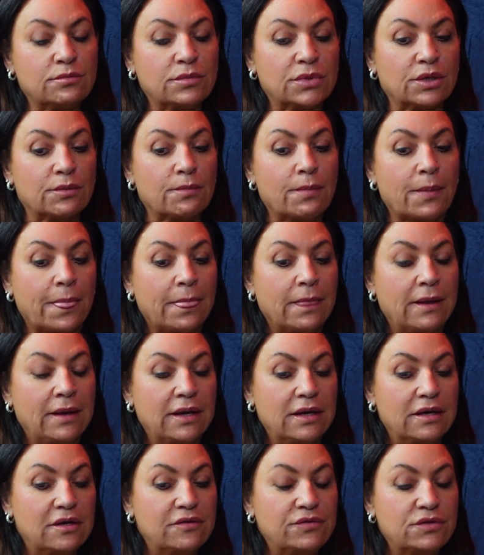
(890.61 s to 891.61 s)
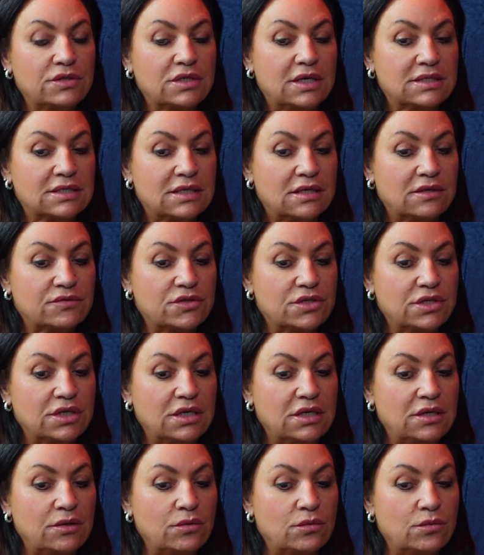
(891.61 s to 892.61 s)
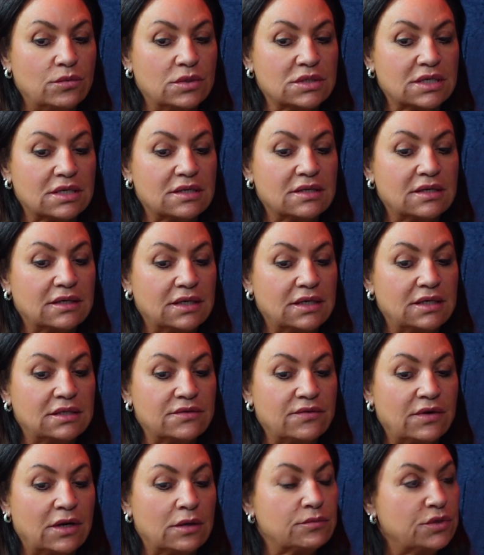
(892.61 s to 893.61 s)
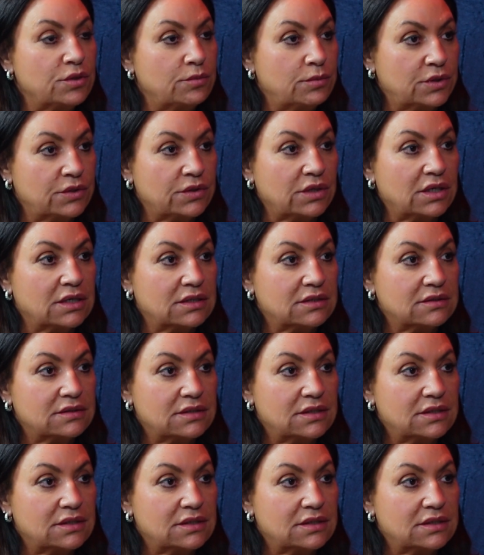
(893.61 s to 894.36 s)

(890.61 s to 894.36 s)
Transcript: But a few days after he was in there, he developed pneumonia,